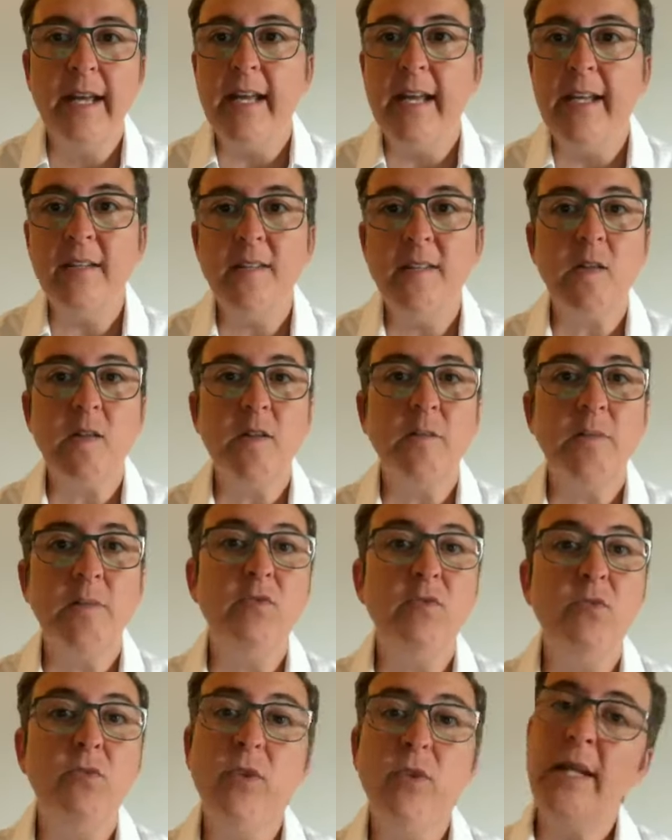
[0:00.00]
And it's going to be
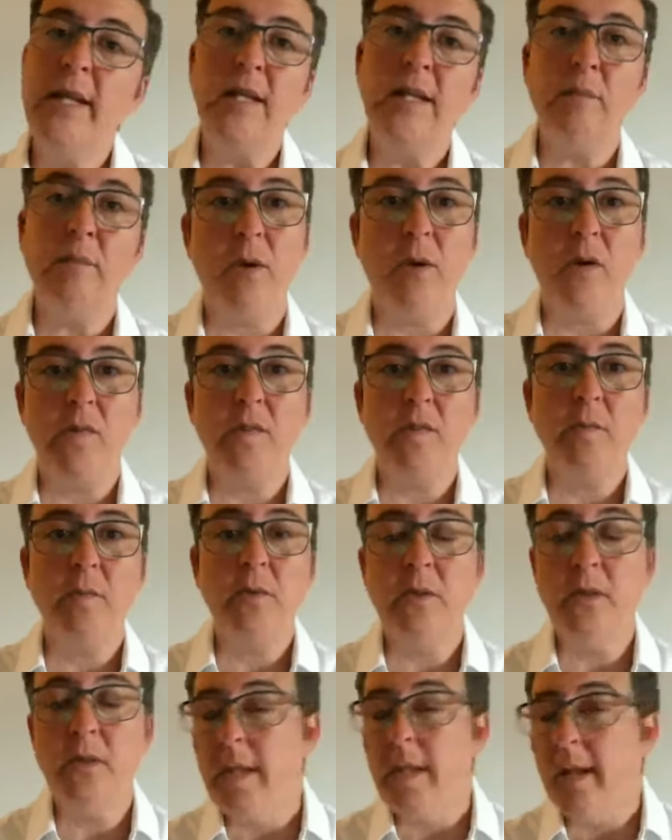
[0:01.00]
really
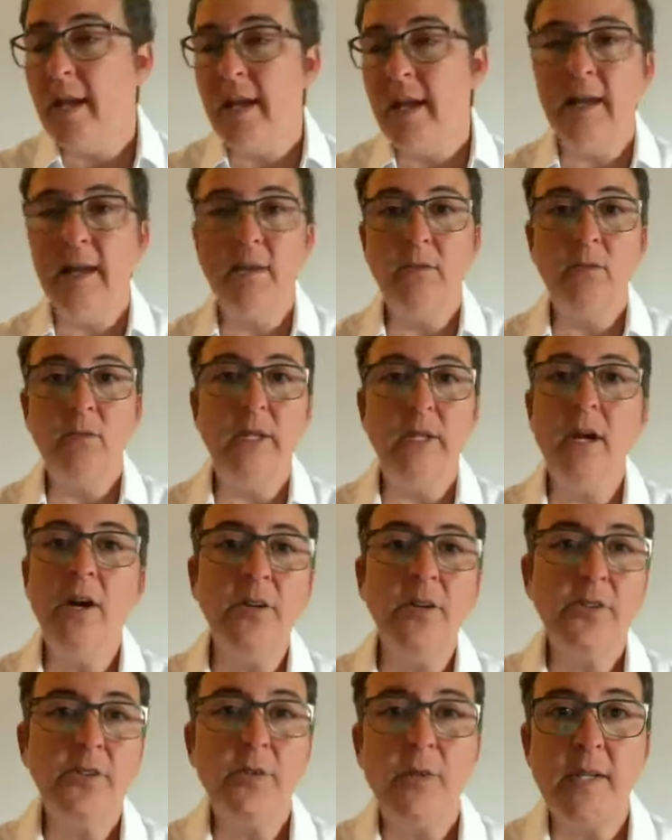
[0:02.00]
impossible. And we
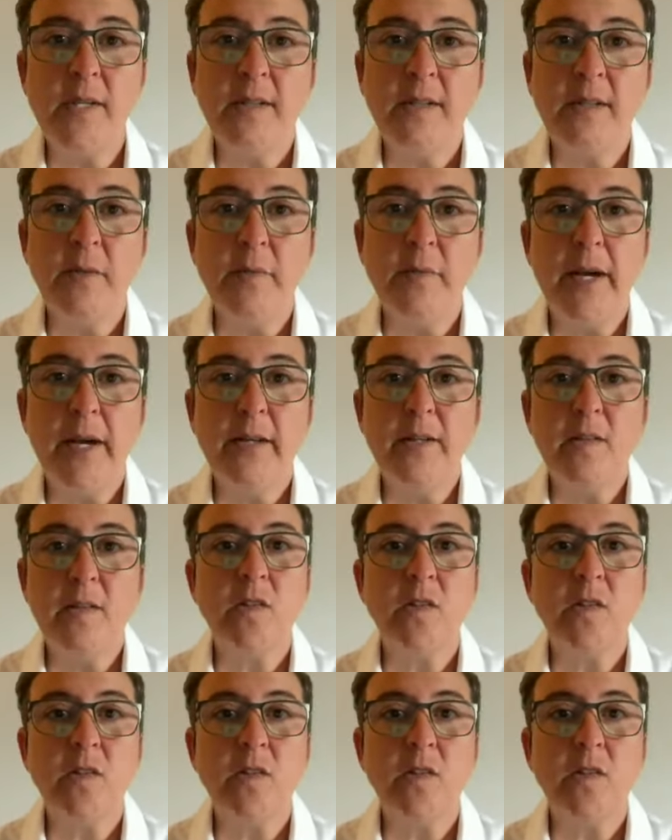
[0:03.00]
can't do anything about it.